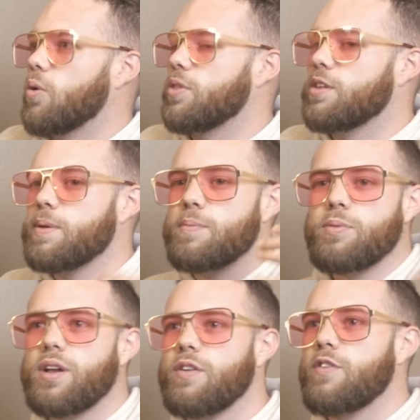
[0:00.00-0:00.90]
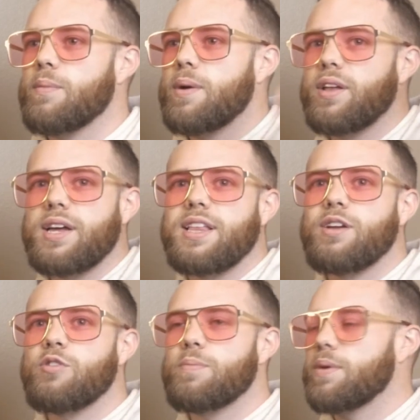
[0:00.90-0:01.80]
these people that are from LA, they
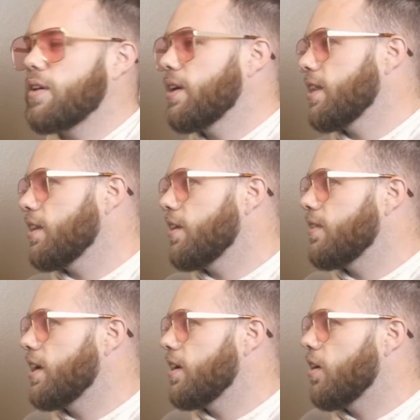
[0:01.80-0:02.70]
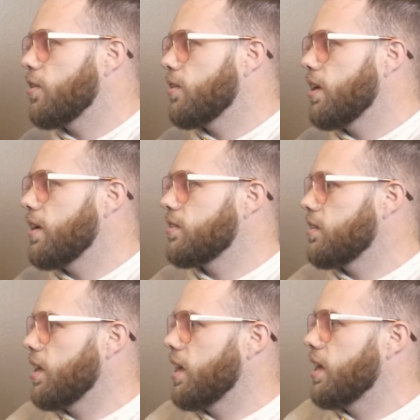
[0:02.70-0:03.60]
grew up in LA, they live there all their
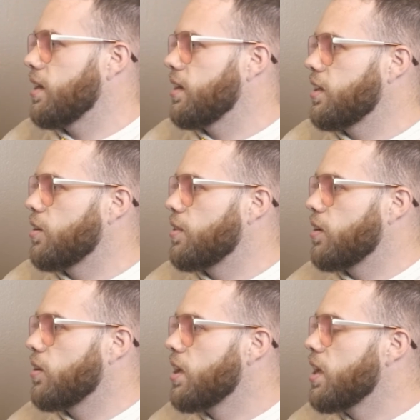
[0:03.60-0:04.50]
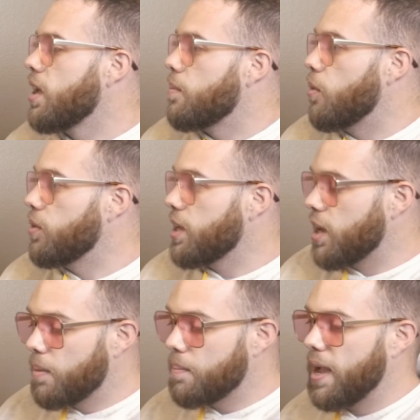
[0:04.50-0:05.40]
lives, and, they don't. But when they
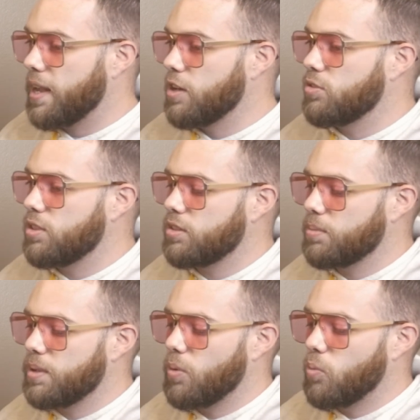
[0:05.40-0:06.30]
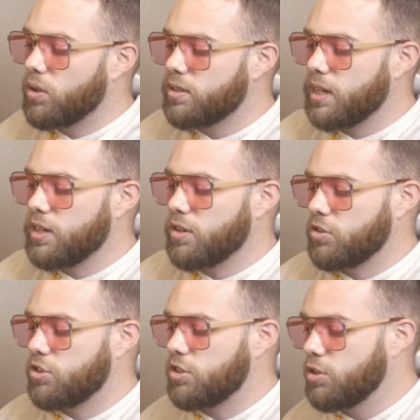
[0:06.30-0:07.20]
come back and you see somebody that was in
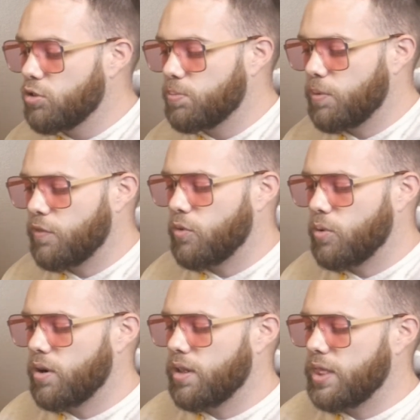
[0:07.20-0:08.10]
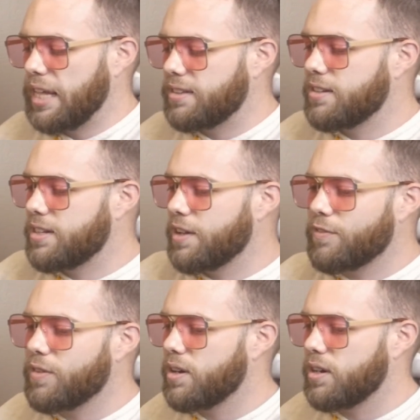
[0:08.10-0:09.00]
your shoes before, it's a
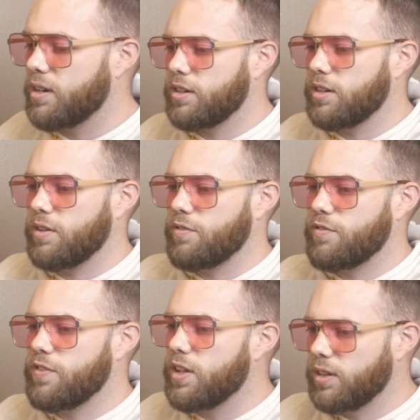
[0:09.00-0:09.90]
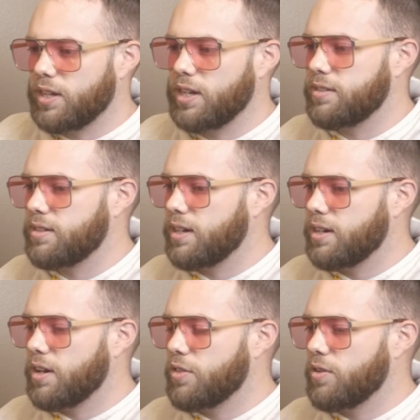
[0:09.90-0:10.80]
different feeling. It's like
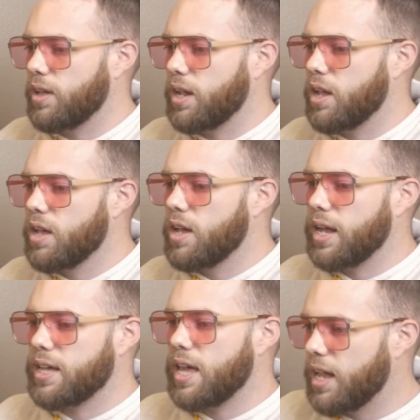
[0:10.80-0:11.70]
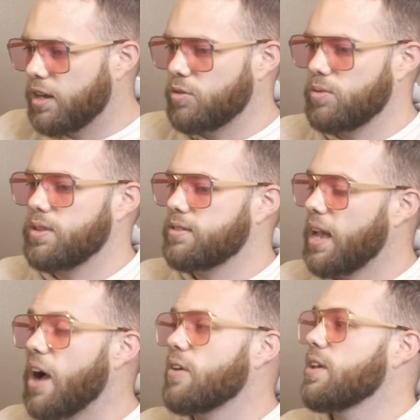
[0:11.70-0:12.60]
another, like, I can do this.
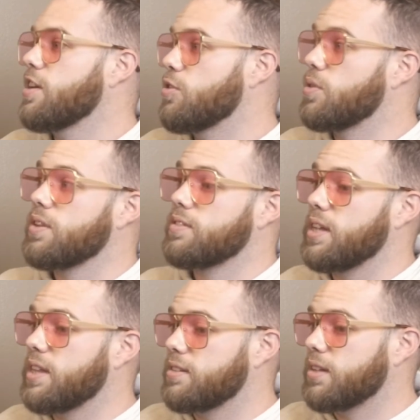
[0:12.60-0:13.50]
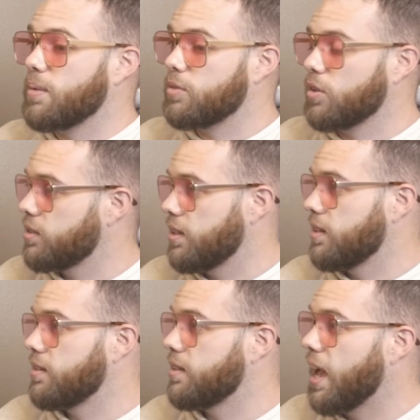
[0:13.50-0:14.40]
How did he do this in the same
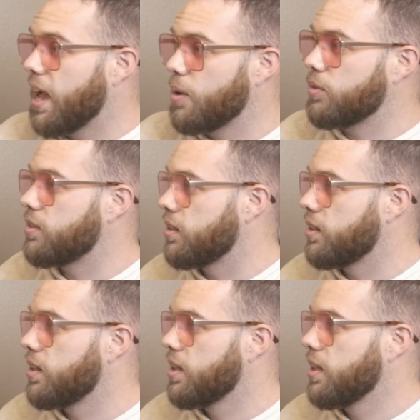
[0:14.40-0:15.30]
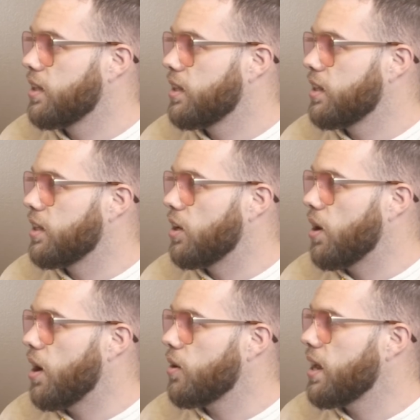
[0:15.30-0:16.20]
circumstances I was in? Mm-hmm.
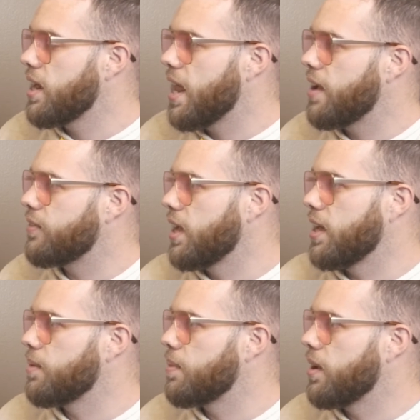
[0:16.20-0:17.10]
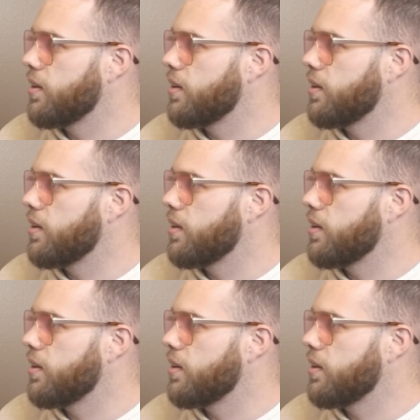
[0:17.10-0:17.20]
How can I navigate it better?